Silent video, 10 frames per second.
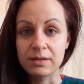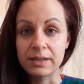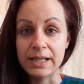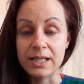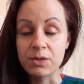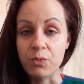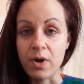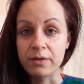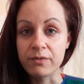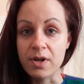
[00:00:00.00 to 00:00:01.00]
this
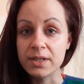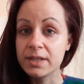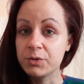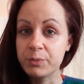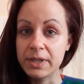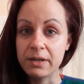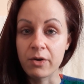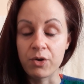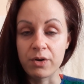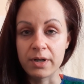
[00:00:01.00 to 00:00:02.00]
one wants to be
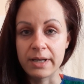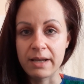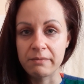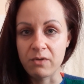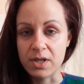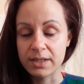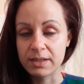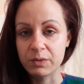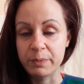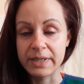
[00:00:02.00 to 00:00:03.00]
heard and
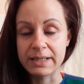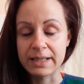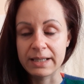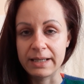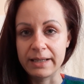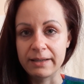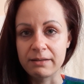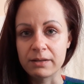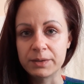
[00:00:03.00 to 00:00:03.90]
wants to be seen.